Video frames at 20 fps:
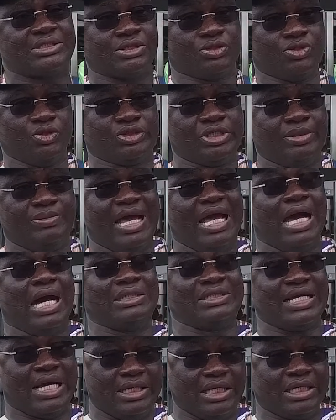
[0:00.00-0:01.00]
security man
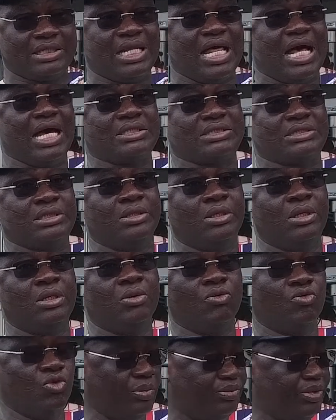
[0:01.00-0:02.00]
at tally class
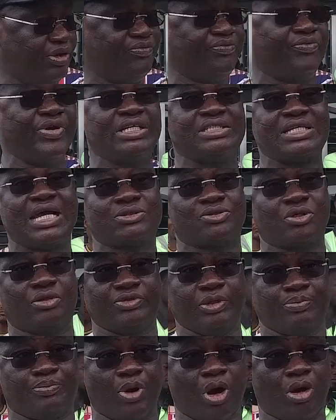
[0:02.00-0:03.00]
will be phased out
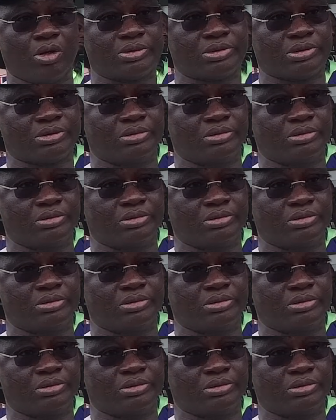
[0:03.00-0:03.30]
of the port.